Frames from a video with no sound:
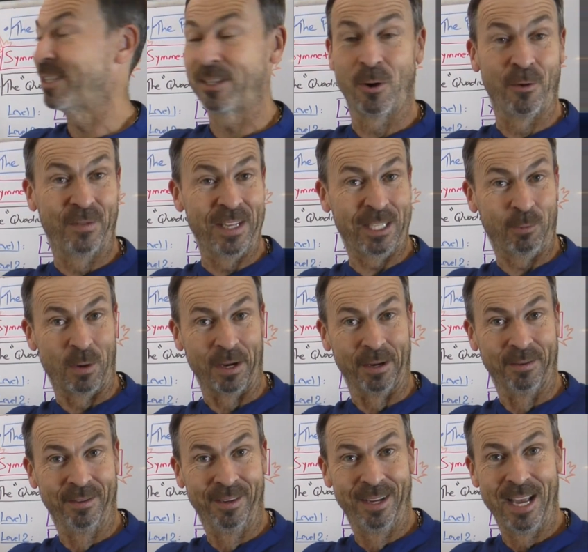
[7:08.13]
solve this
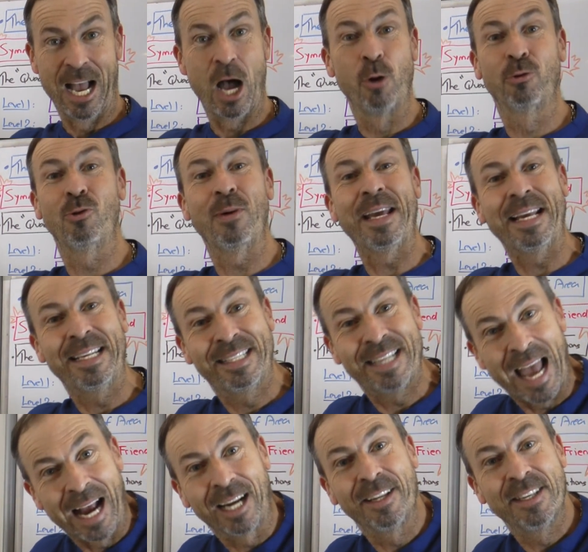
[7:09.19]
one. I'll do
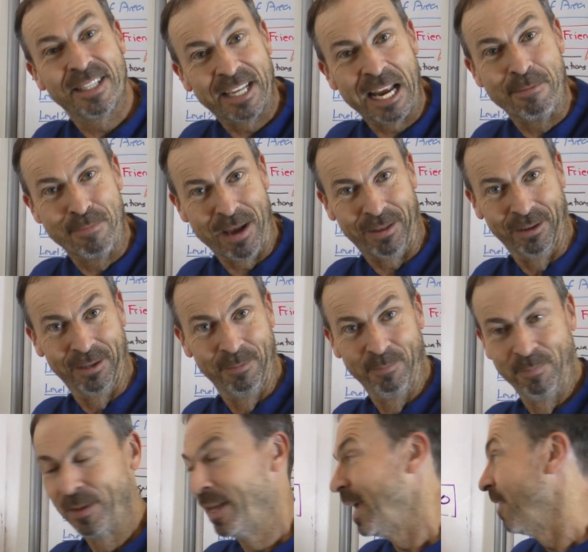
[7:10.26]
exactly the same method.
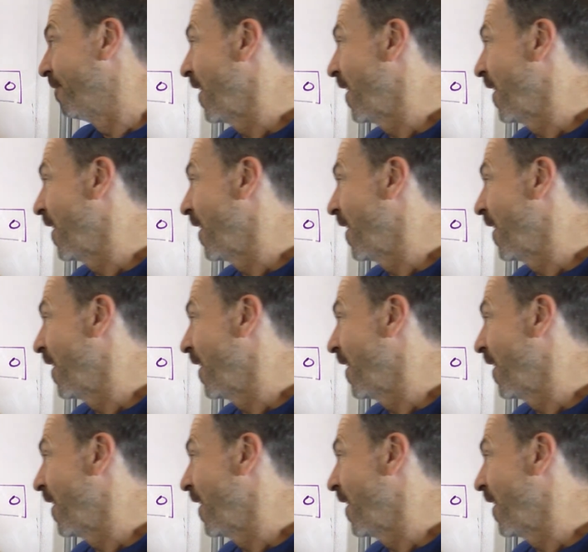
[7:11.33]
In